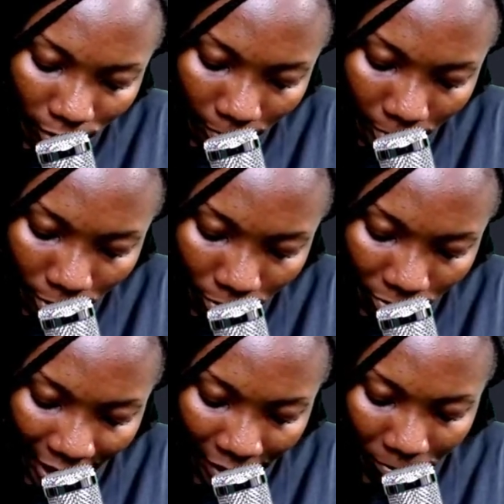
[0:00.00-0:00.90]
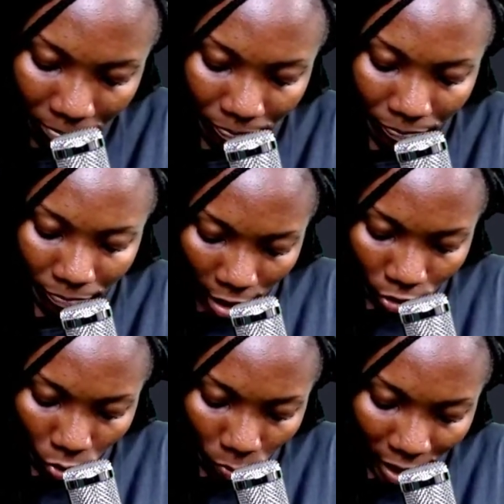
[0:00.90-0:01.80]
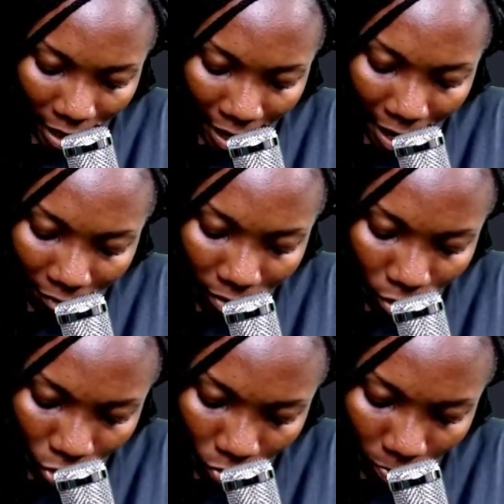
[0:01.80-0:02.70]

is W, right? And so we can have this